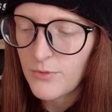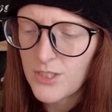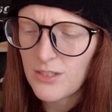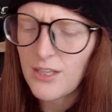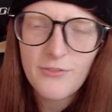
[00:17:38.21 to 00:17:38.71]

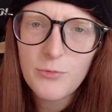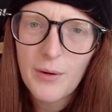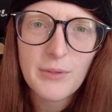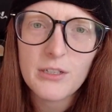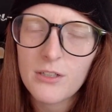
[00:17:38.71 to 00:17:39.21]
which a lot of you
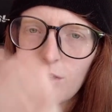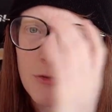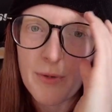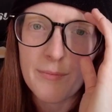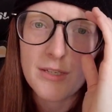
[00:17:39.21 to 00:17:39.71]
probably already know
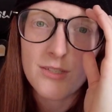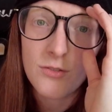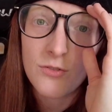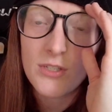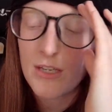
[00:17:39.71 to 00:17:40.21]
about because
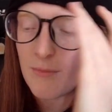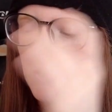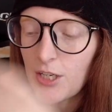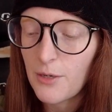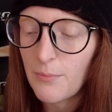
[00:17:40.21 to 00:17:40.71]
you use it in
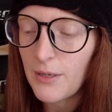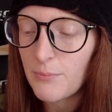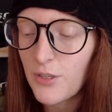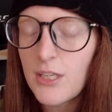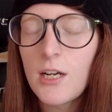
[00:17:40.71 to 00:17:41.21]
America, but
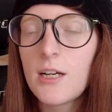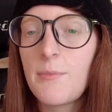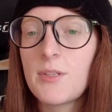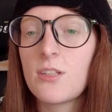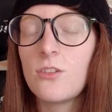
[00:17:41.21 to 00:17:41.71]

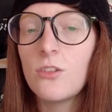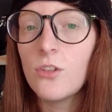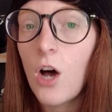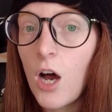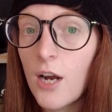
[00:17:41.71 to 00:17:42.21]
Booking.com has a
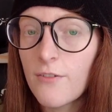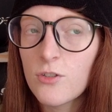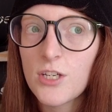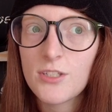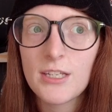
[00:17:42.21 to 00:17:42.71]
lot of hotels.